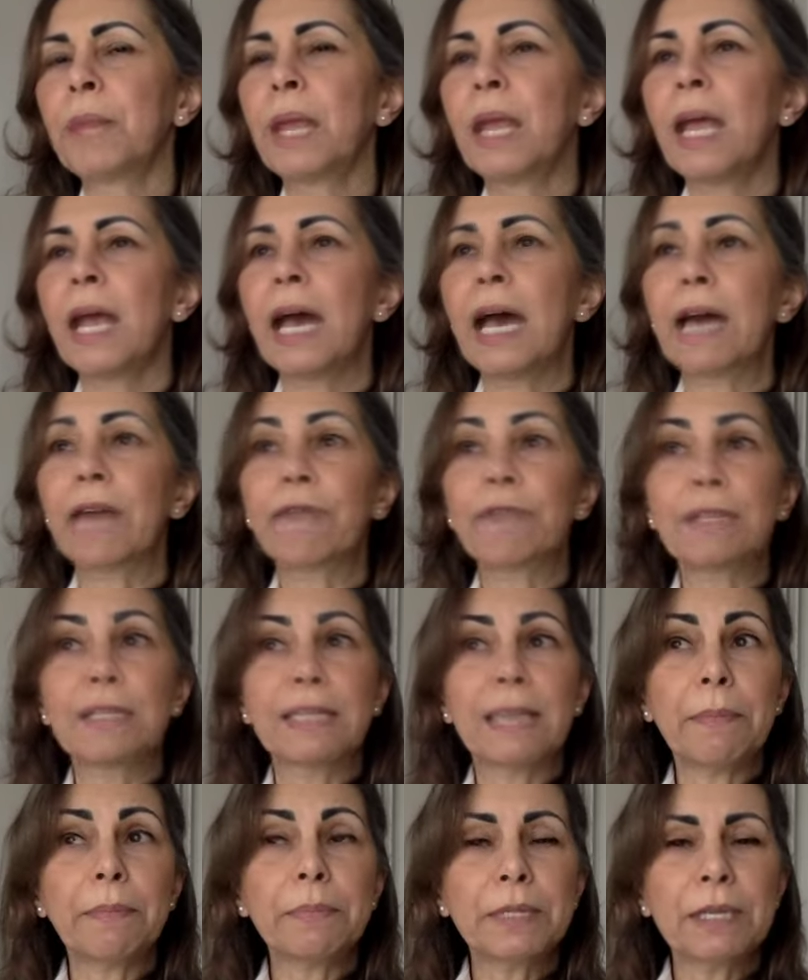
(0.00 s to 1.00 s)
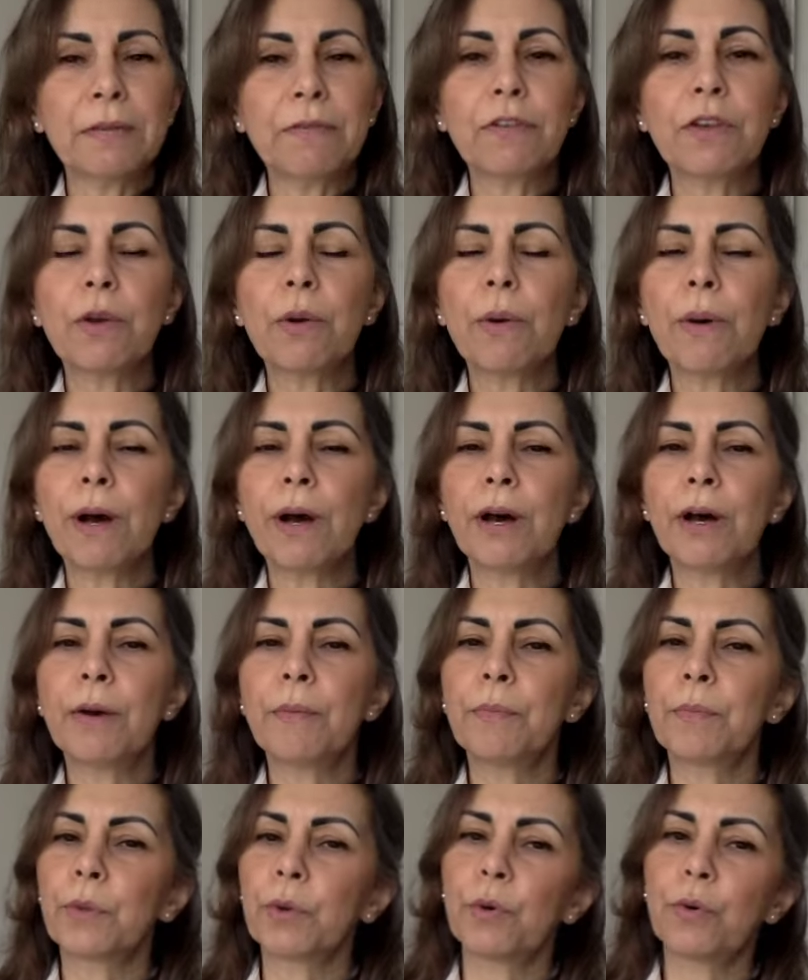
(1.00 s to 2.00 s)
how receptive you are
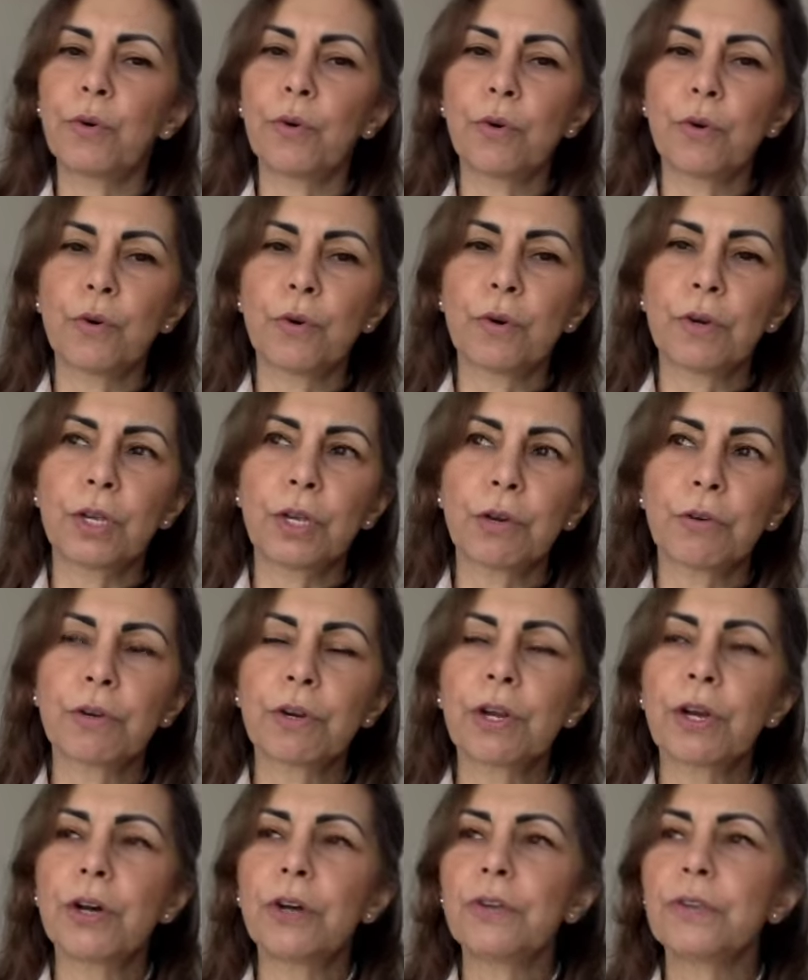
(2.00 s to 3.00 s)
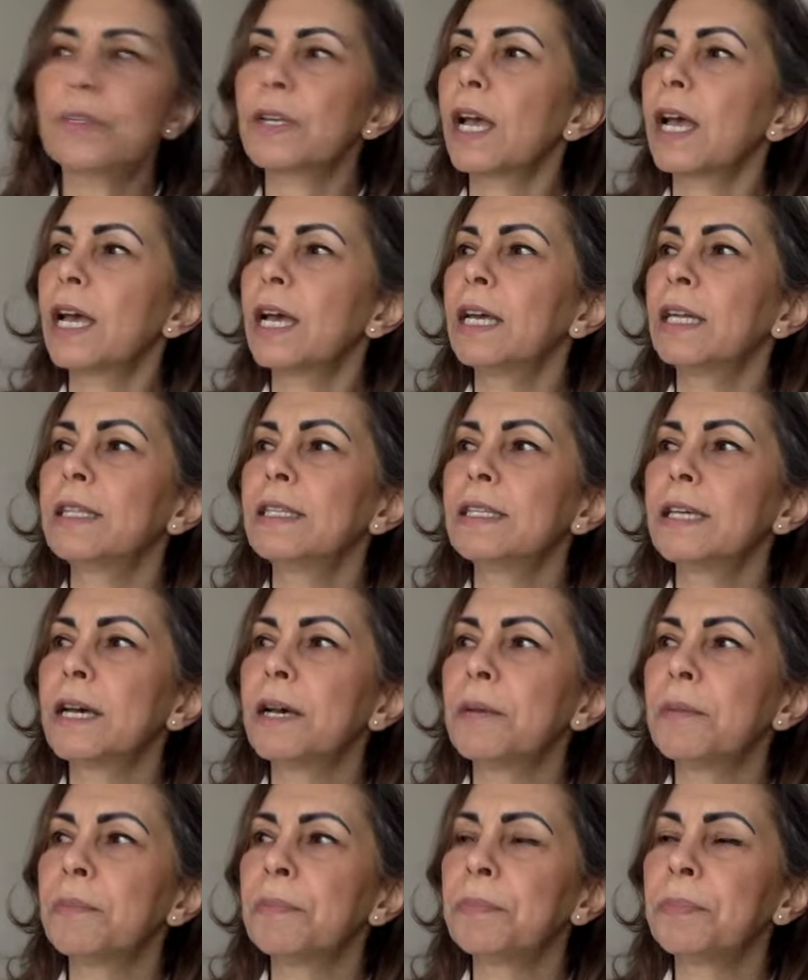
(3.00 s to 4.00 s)
or you're not, and
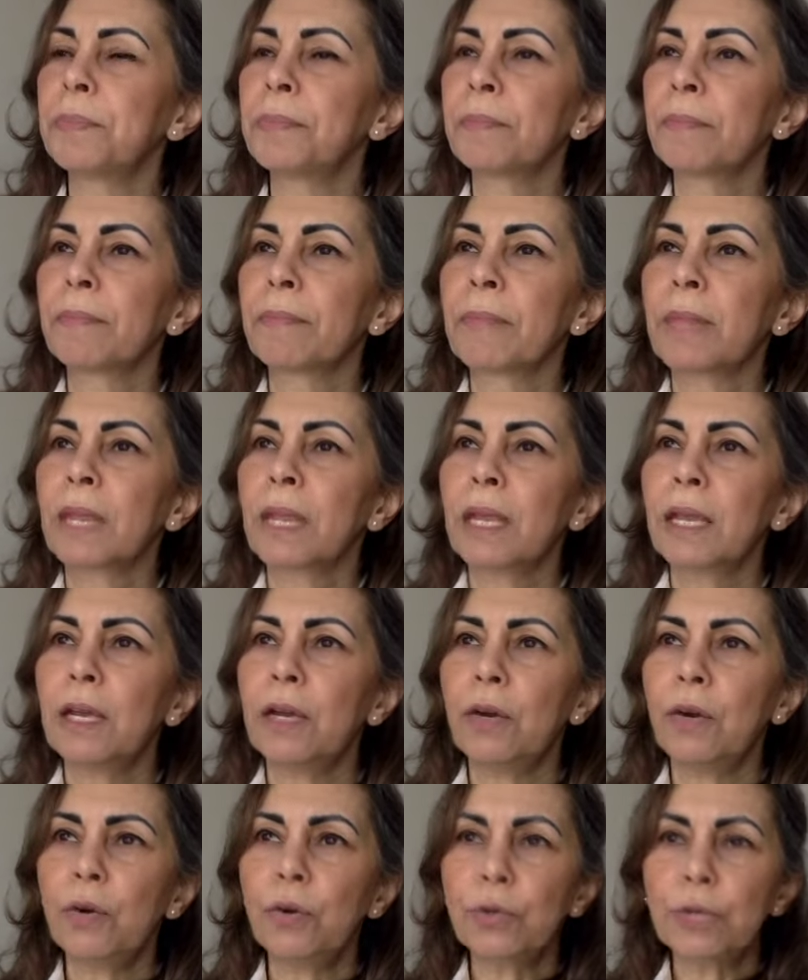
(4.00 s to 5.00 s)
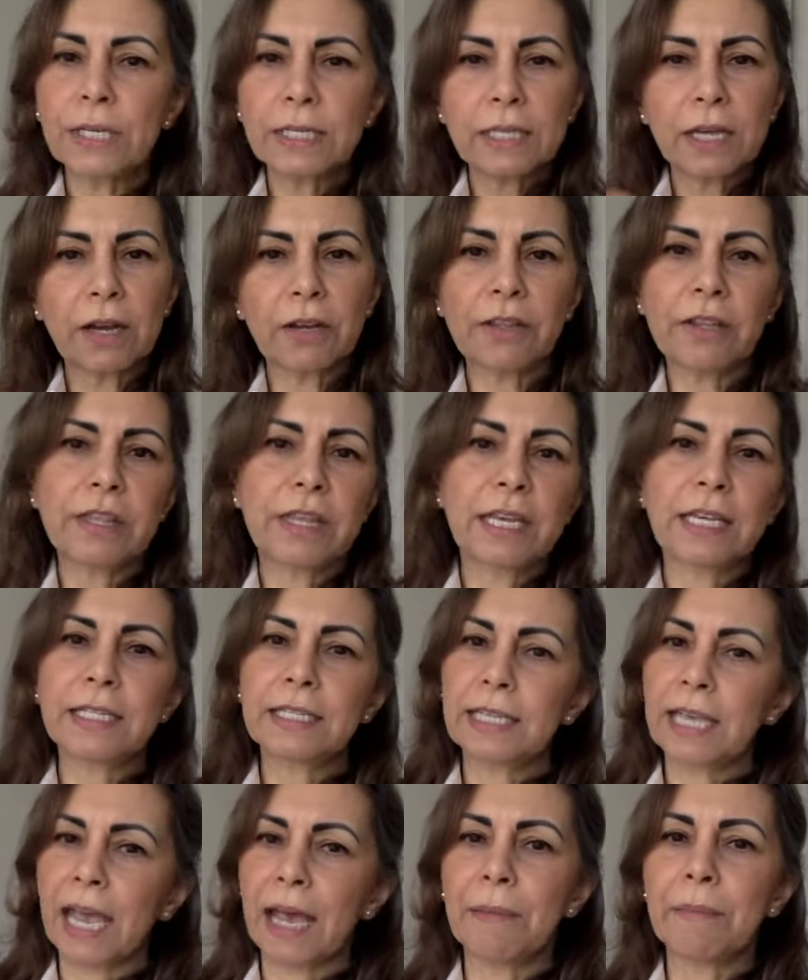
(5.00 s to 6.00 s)
all these kind of things
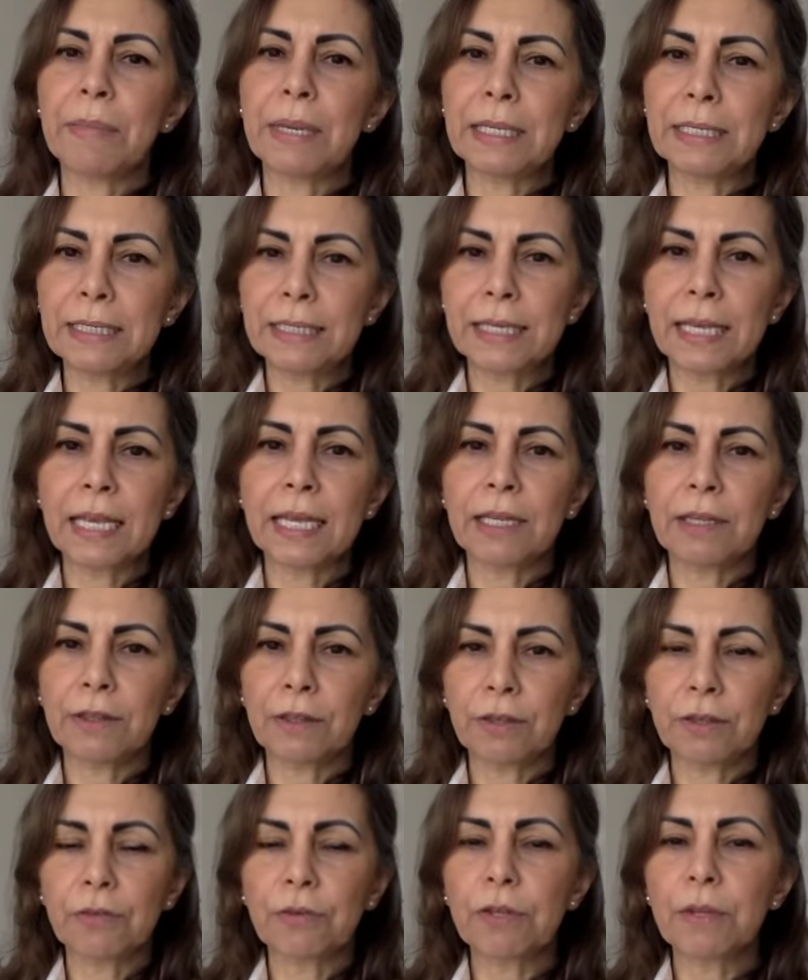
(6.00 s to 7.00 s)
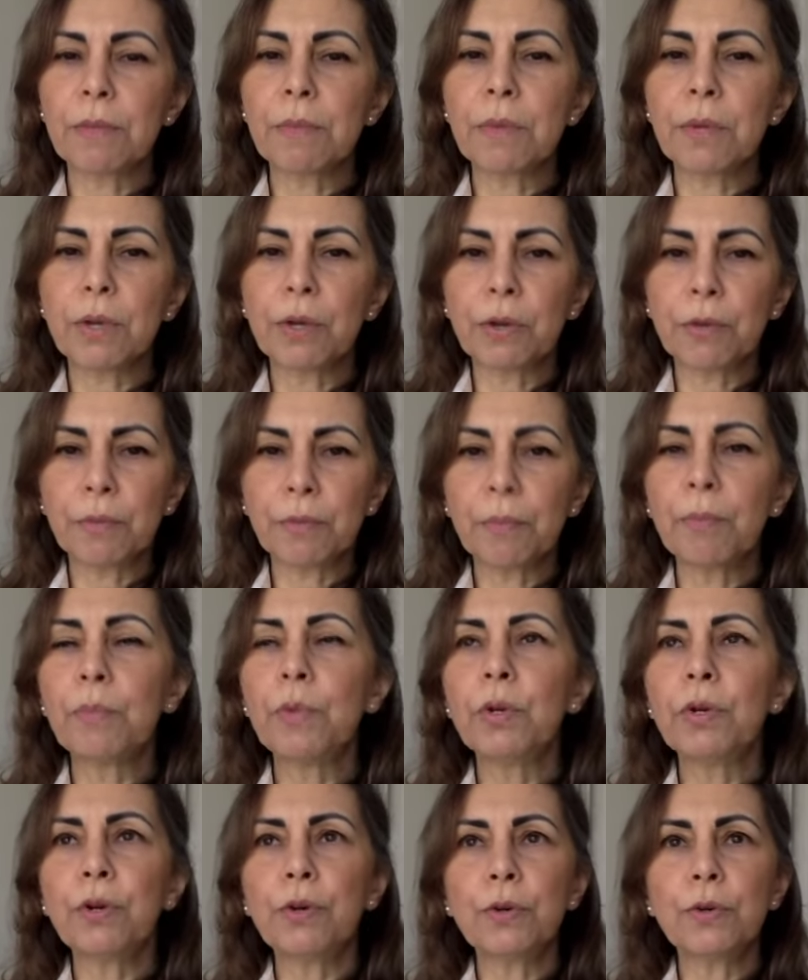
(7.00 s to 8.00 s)
can be seen through the moon.
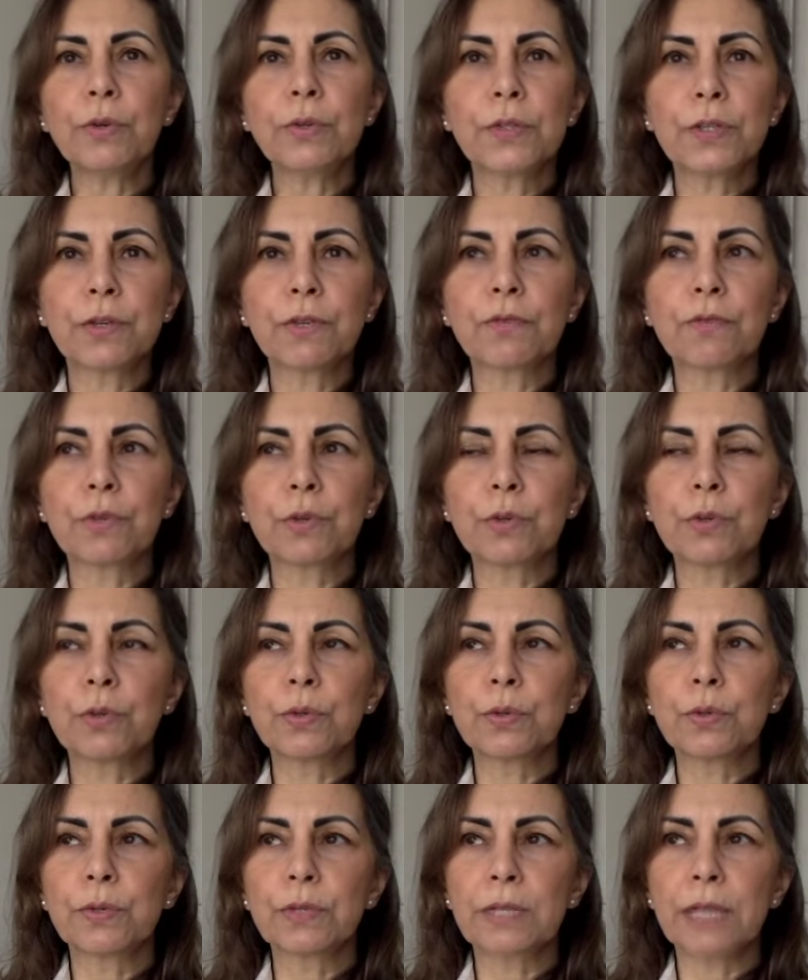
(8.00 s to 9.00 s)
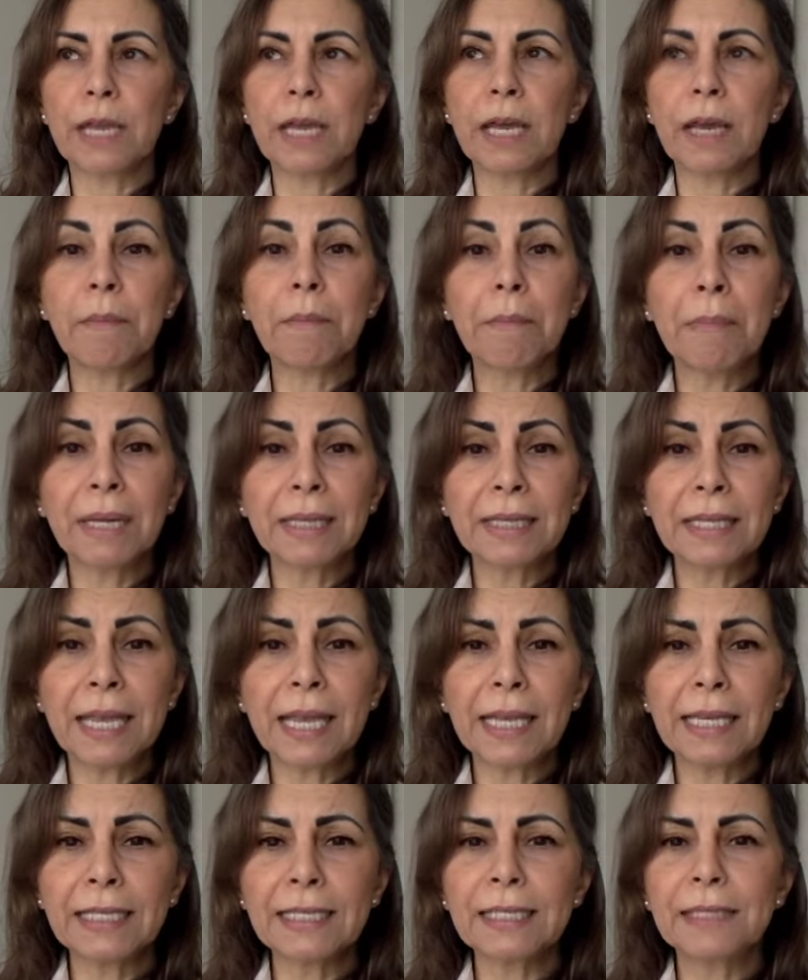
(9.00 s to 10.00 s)
Moon also rules
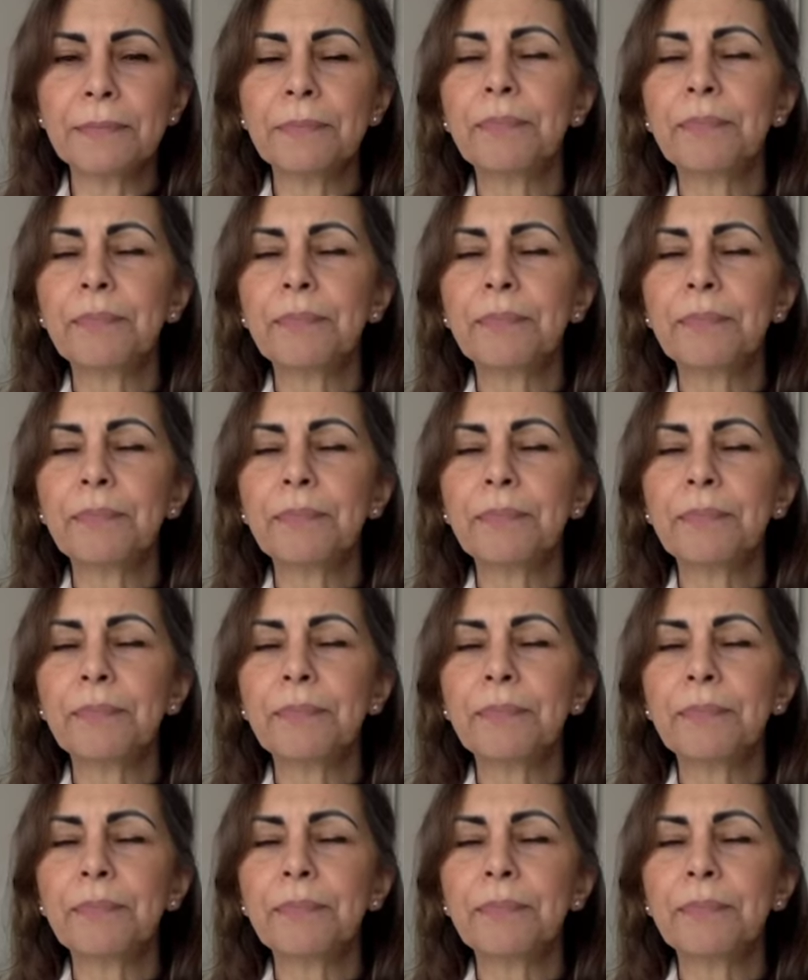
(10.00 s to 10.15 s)
Mondays.